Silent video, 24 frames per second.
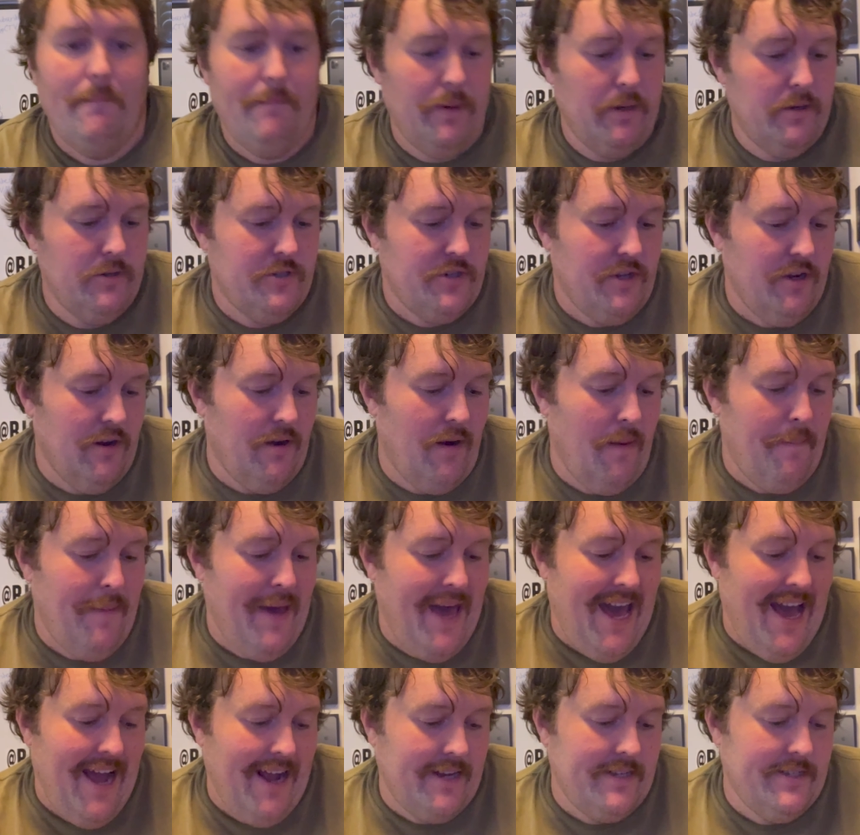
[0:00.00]
booster
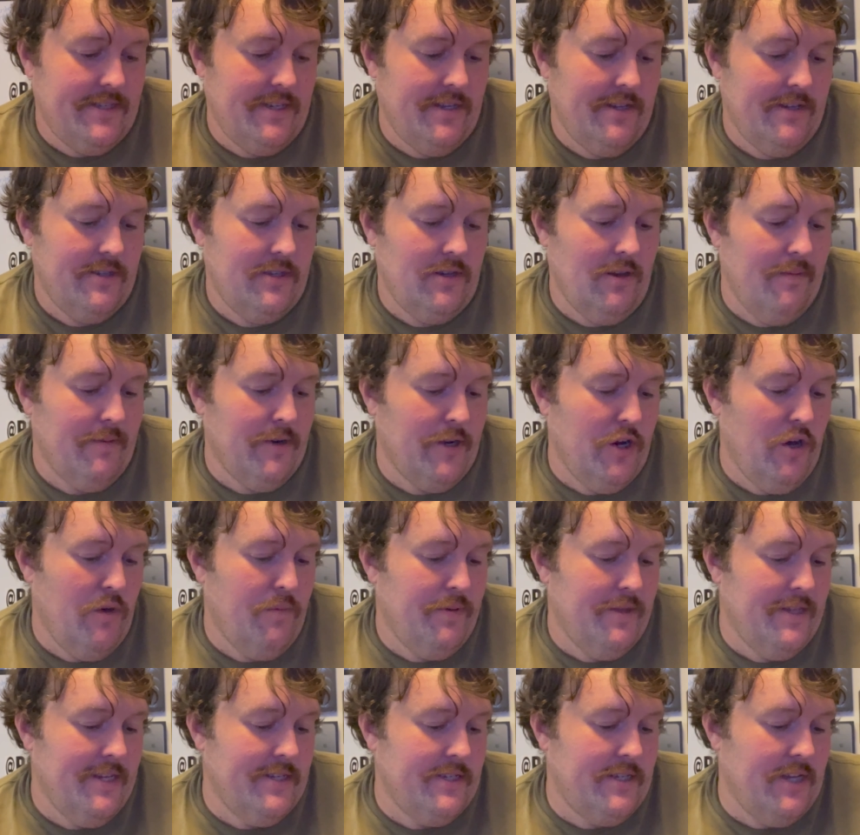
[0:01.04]
packs. So I'm gonna
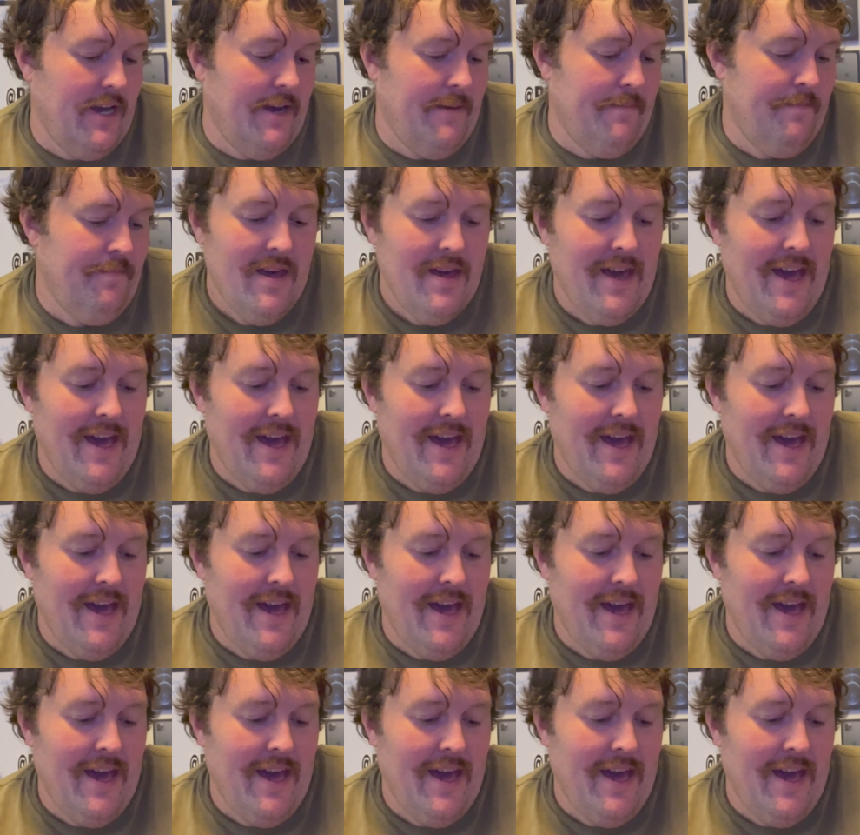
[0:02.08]
open this up,